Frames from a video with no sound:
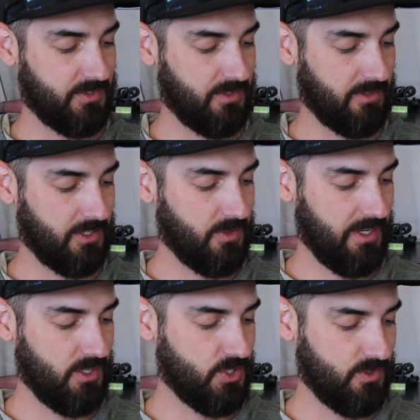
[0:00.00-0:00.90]
So I'm gonna go
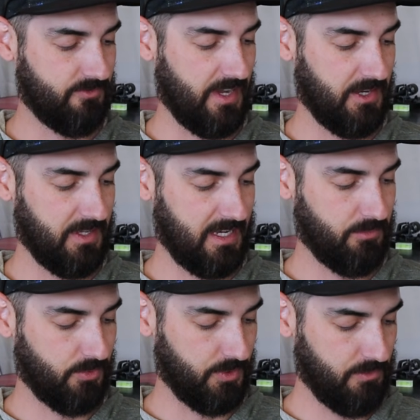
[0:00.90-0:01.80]
ahead and choose Vinyl
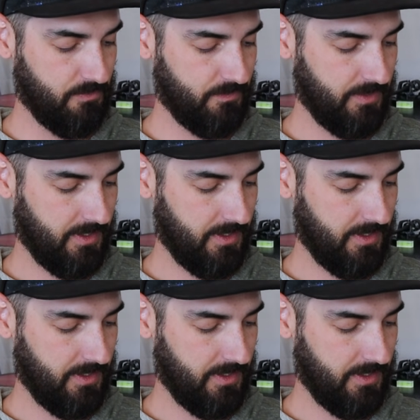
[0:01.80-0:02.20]
Amp room,